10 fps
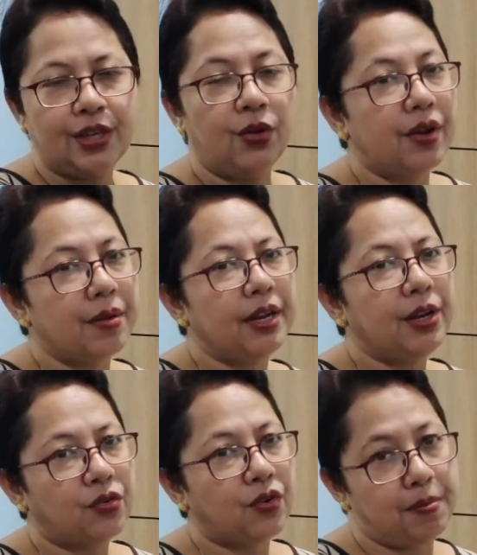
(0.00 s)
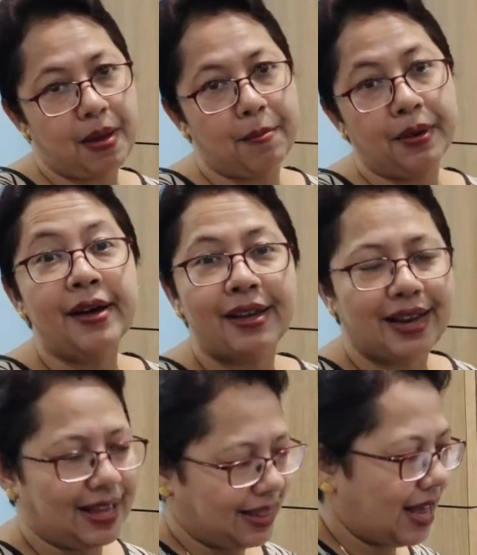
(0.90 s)
You need to remember
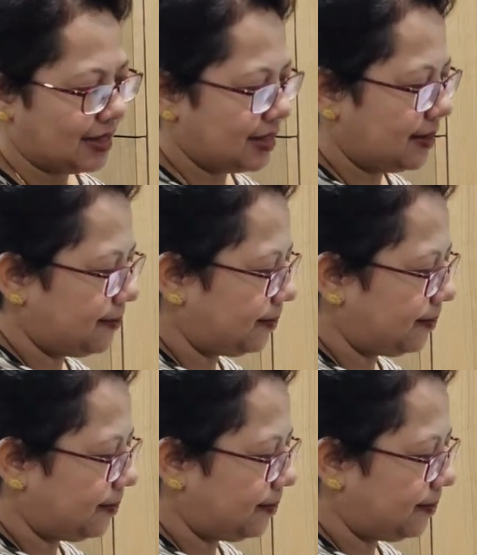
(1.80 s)
like that.